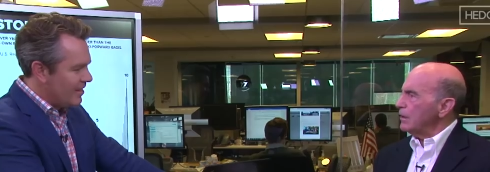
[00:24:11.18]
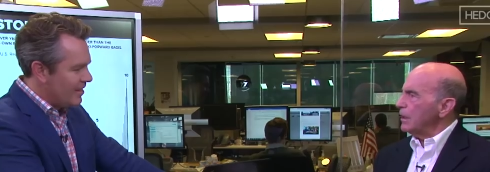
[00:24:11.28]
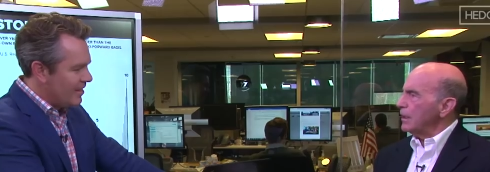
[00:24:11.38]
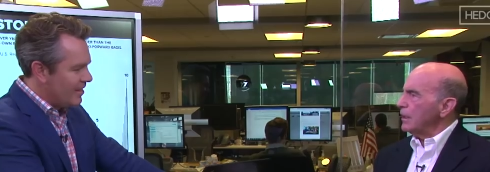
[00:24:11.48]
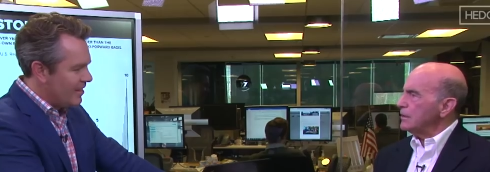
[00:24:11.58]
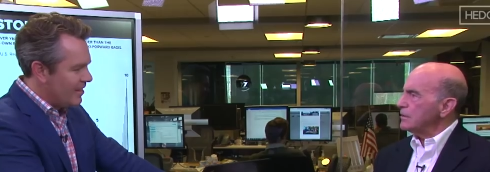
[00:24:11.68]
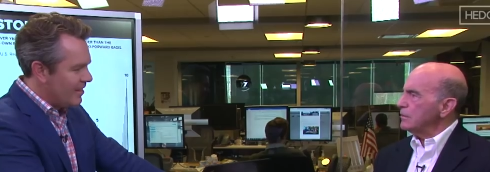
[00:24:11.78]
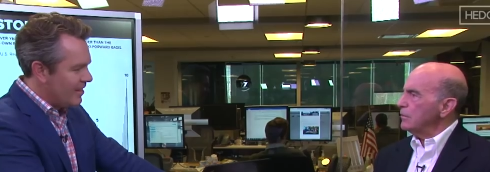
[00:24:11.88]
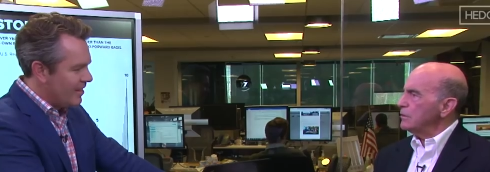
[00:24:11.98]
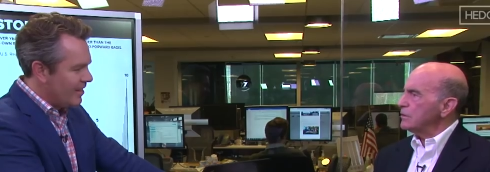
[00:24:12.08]
Speaker 1: a lot of guys.
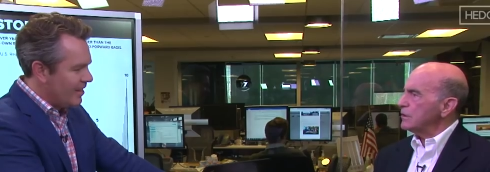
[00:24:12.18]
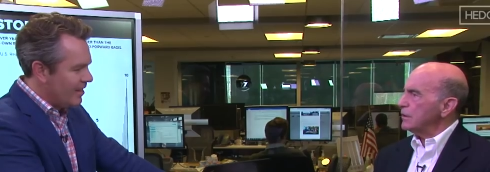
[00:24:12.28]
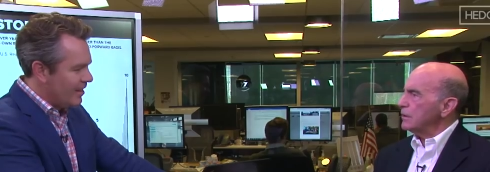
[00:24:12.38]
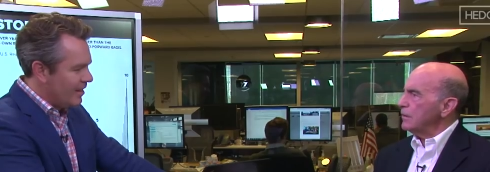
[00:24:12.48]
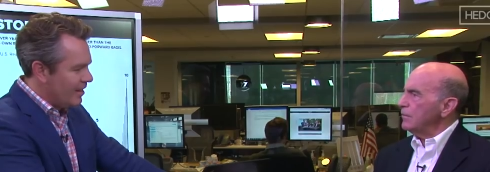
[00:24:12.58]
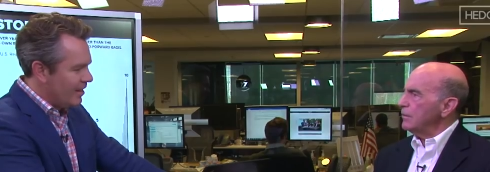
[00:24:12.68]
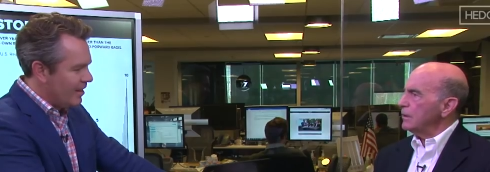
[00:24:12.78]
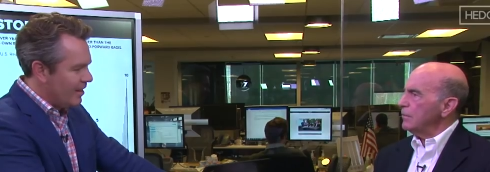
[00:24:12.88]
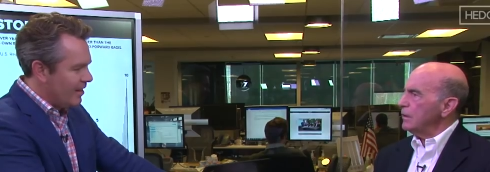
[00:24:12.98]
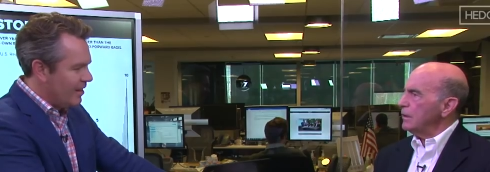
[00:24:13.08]
Who would you say? Give me,
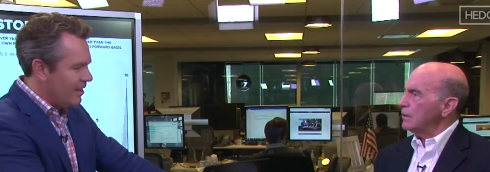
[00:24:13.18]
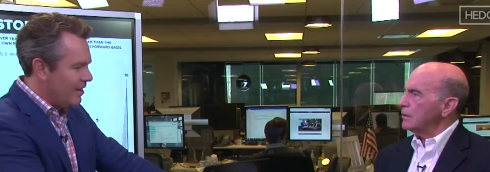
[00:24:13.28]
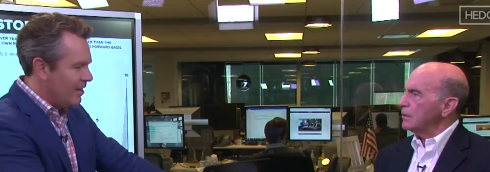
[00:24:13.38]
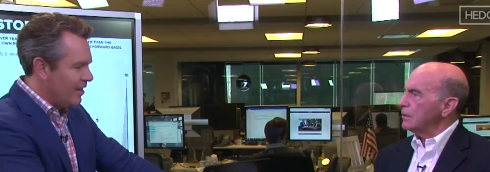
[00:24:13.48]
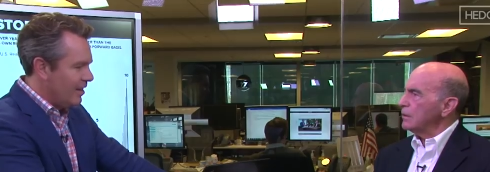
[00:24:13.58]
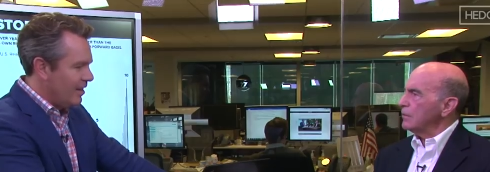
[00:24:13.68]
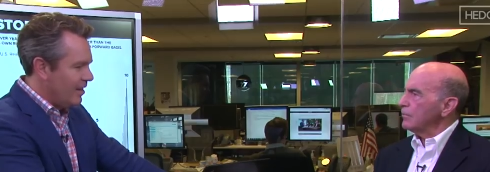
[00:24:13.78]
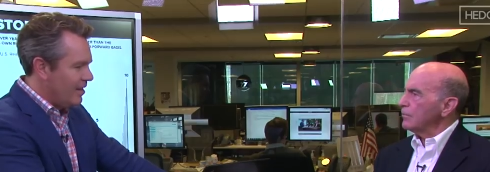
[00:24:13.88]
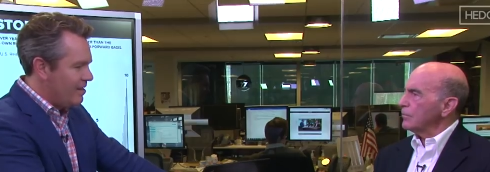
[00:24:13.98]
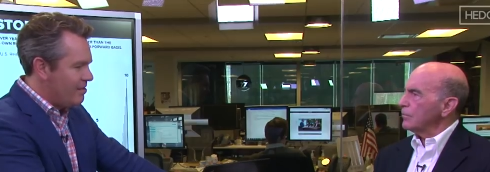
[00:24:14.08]
give me a hint.
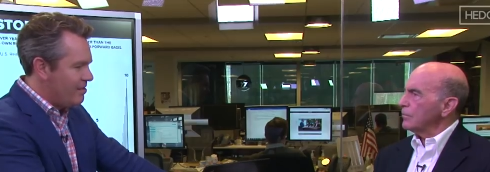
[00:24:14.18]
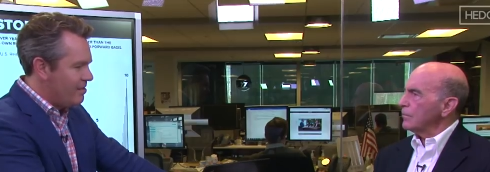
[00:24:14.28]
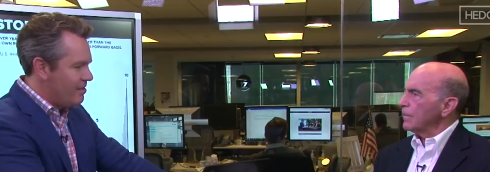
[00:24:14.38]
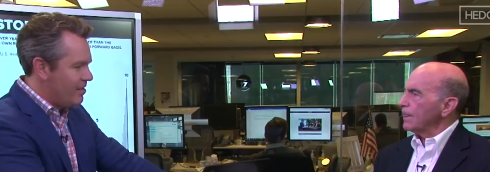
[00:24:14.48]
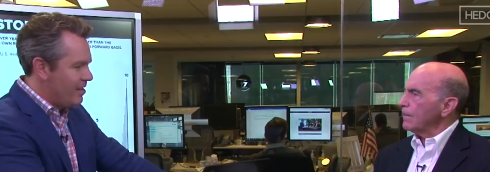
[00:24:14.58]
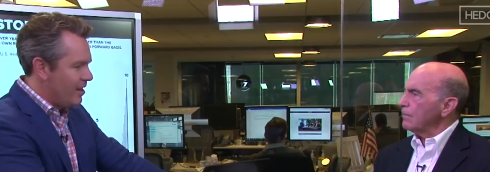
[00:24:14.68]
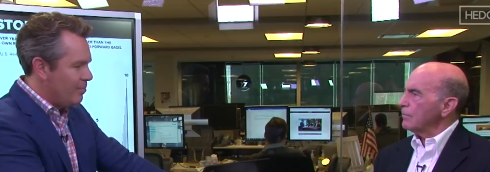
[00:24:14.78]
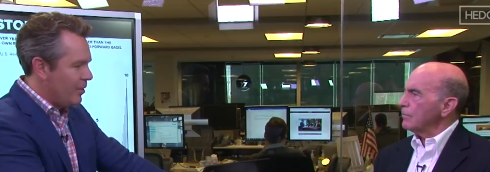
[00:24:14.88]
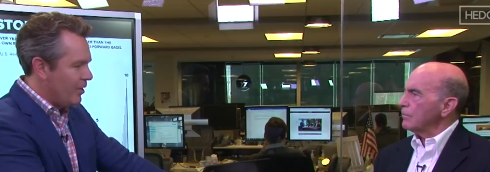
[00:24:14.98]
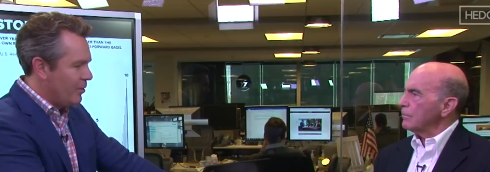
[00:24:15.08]
Speaker 2: Uh,
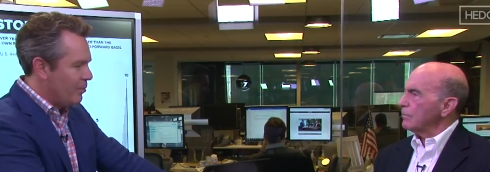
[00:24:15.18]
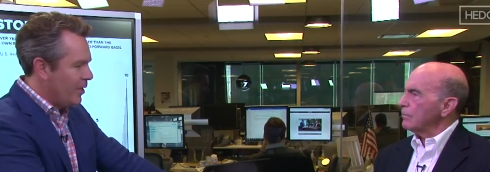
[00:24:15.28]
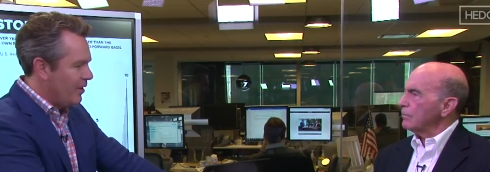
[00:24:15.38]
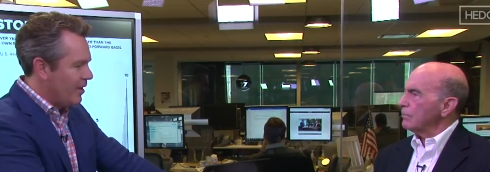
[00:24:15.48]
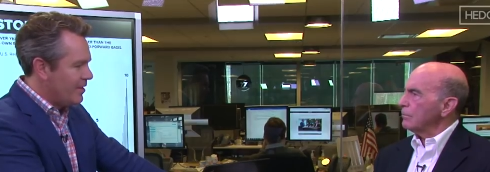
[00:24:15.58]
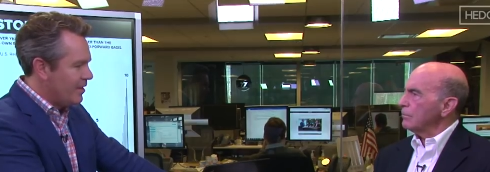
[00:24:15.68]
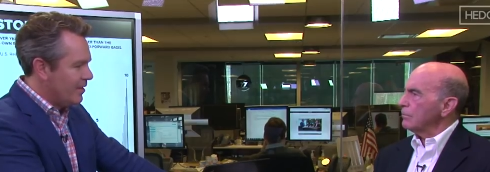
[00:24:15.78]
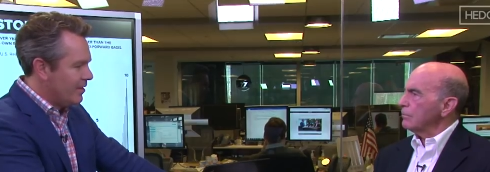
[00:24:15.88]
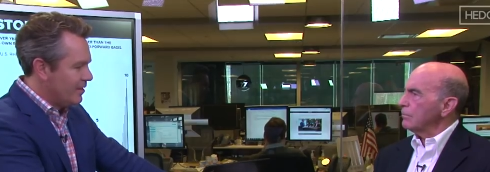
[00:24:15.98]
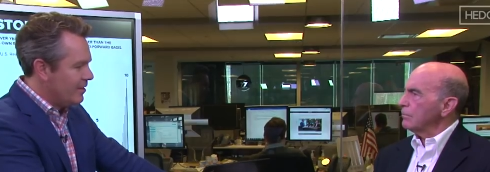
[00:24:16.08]
I'd probably go with Wayne
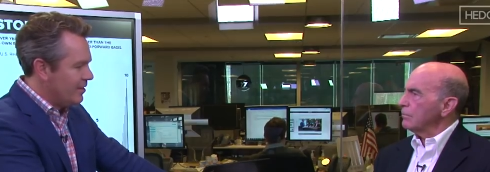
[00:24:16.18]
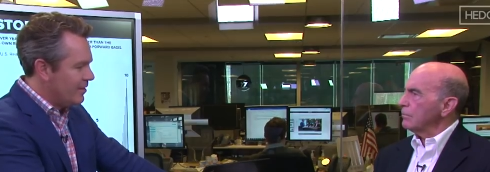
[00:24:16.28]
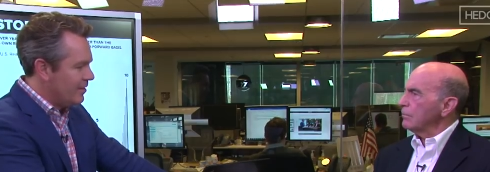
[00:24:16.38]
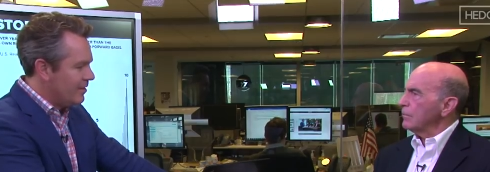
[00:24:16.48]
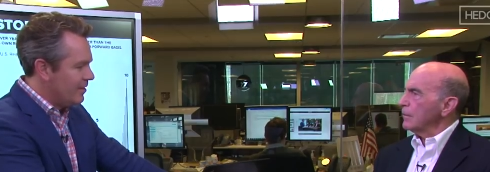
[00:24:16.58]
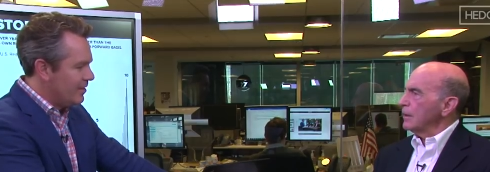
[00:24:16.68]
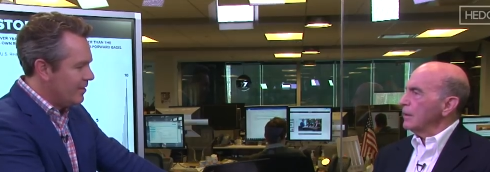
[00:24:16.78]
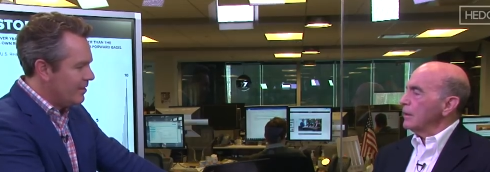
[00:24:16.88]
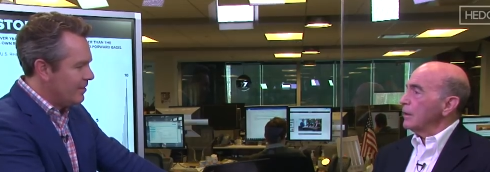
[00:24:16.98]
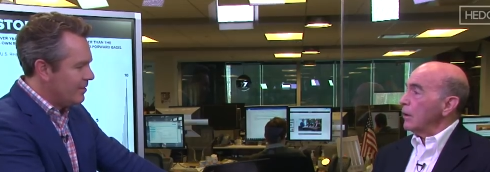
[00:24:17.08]
Gretzky.
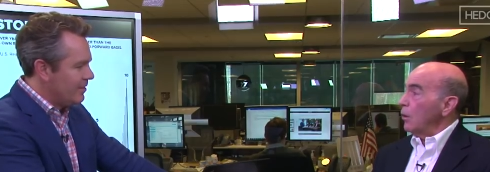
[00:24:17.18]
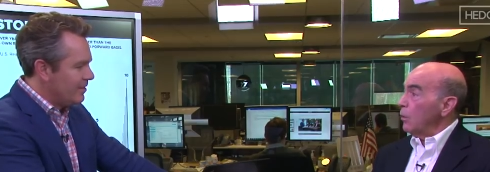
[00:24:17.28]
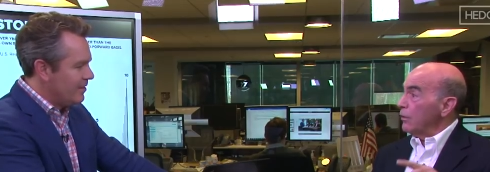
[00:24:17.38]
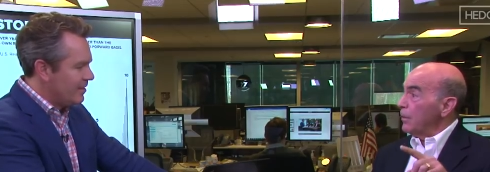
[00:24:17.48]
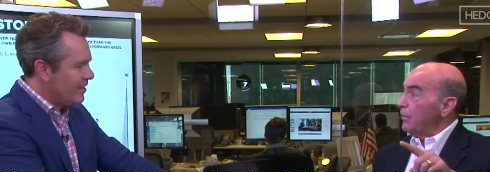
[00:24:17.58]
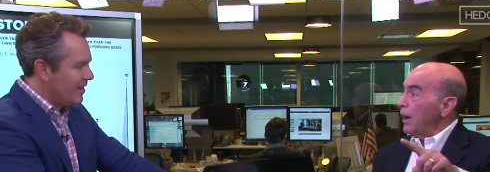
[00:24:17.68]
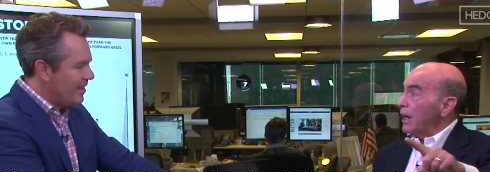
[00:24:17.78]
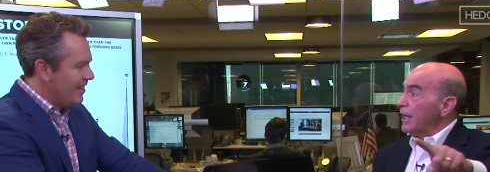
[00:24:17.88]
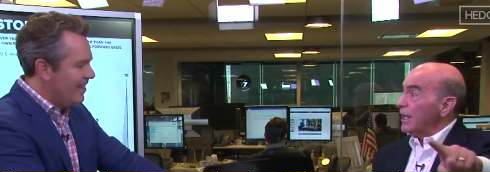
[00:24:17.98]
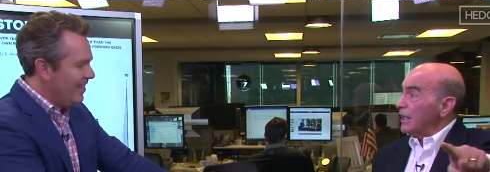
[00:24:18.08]
Speaker 1: Go where the puck